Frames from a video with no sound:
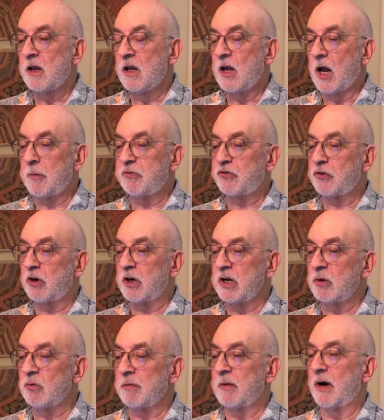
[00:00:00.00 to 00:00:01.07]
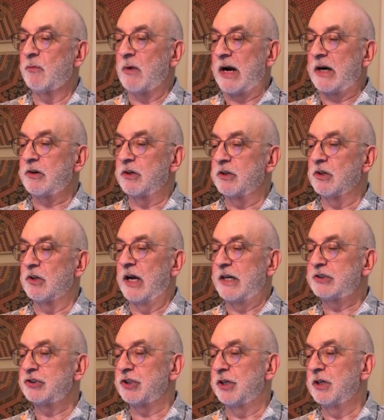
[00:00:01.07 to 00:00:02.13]
I'm starting with my record
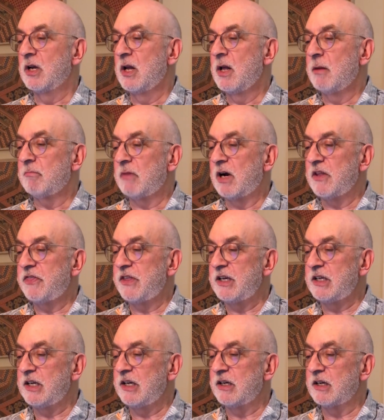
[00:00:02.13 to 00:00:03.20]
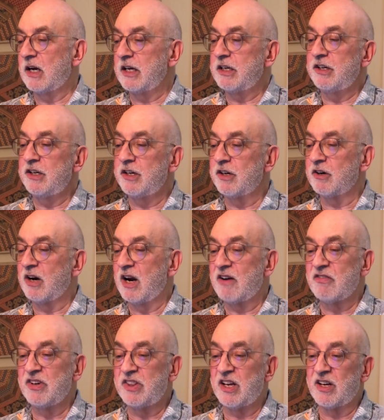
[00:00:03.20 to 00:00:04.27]
collection. My thinking, I can hear
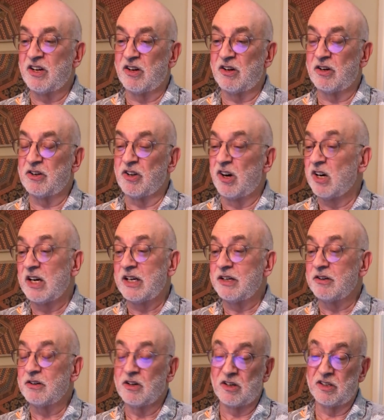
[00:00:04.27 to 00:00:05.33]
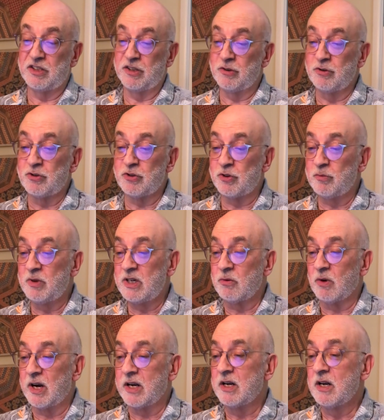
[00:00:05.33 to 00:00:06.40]
everything online on YouTube
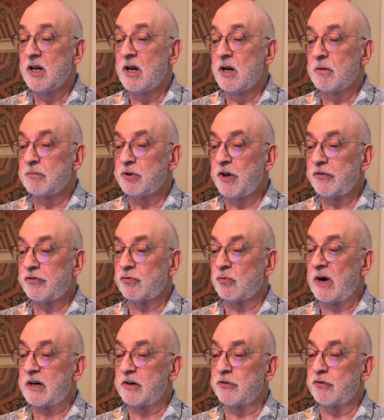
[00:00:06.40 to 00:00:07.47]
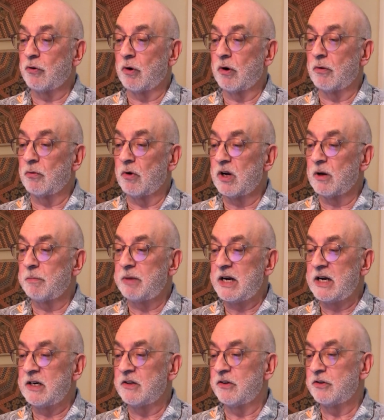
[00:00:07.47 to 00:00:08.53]
anyway. Plus, records are a royal
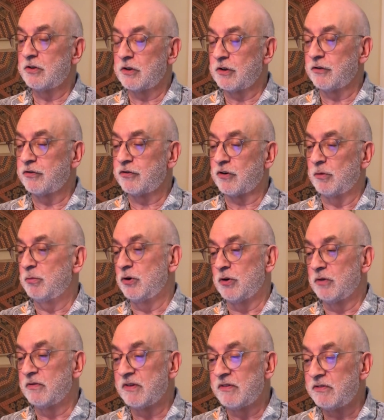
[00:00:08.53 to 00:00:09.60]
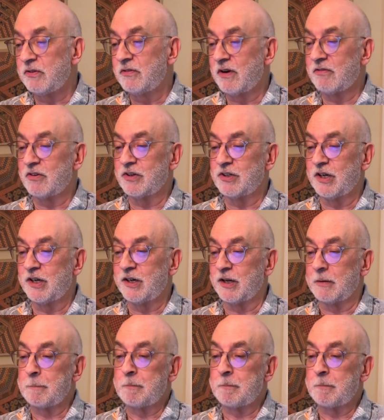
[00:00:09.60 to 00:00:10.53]
pain in the tuchus to move if you've ever done it.